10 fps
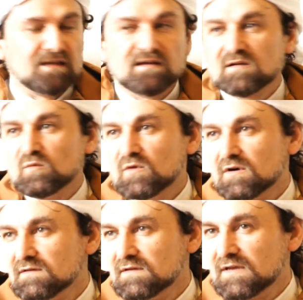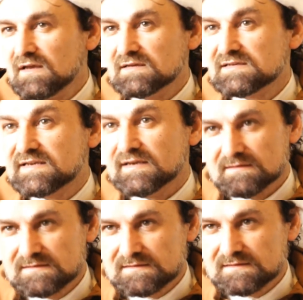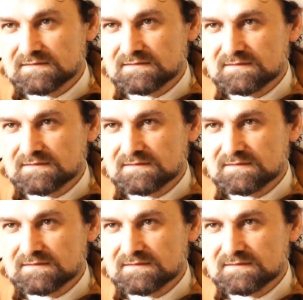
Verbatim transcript: and the other word is guilds.